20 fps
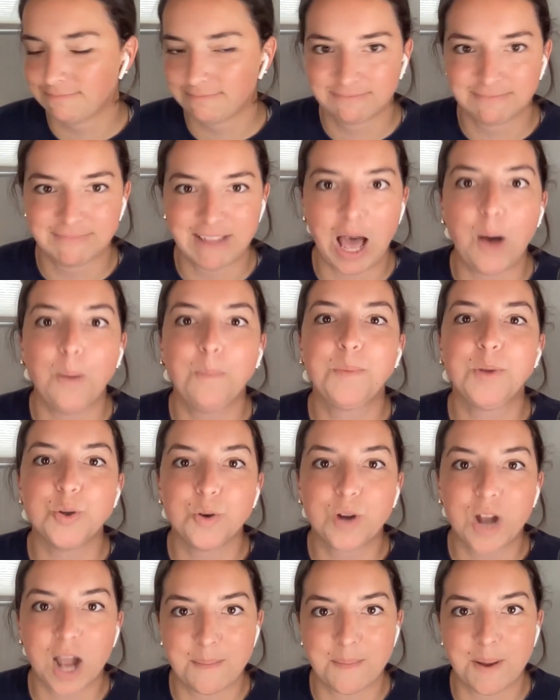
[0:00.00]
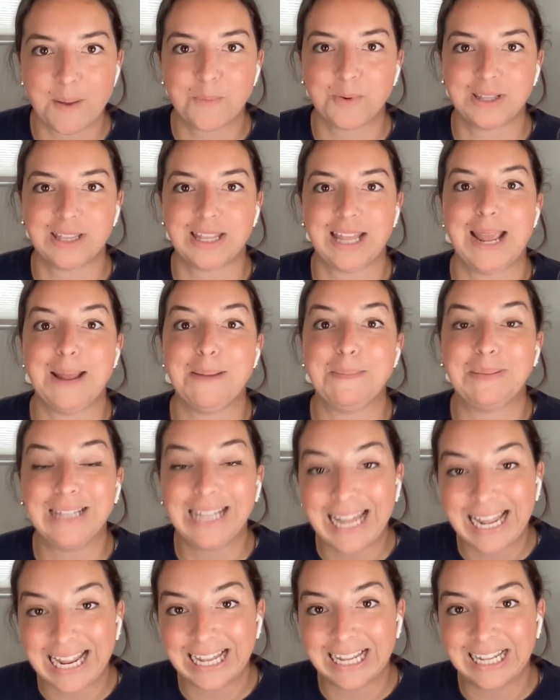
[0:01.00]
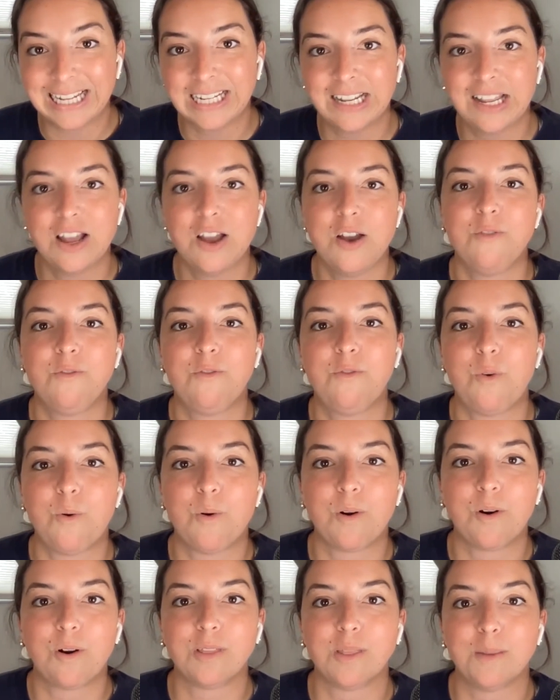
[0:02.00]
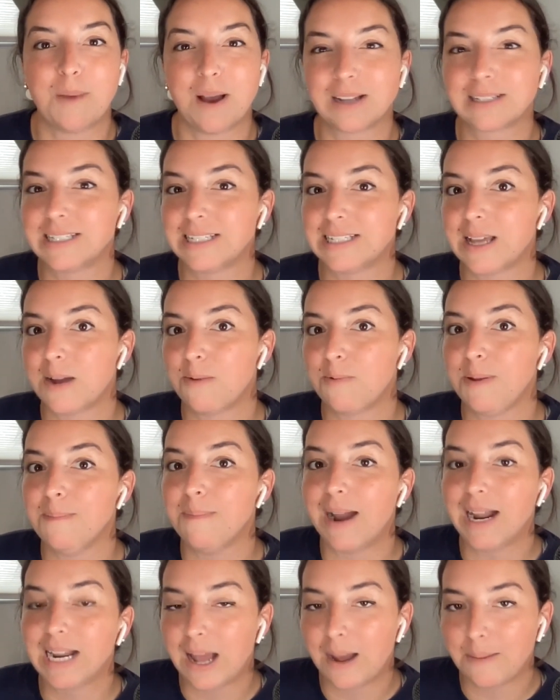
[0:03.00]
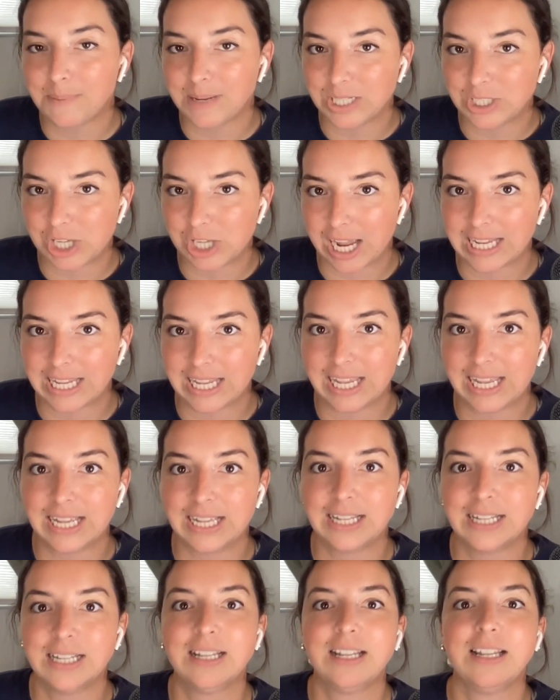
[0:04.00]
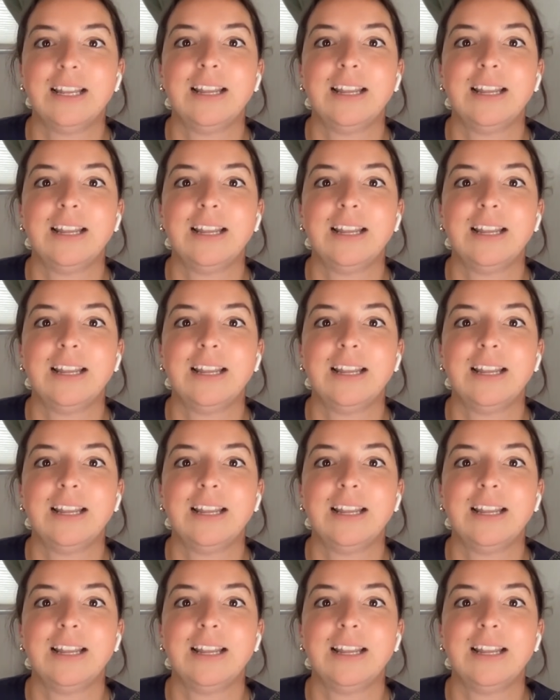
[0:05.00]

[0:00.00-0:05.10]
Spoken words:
help you come up with a plan for the boxes that we might not be checking,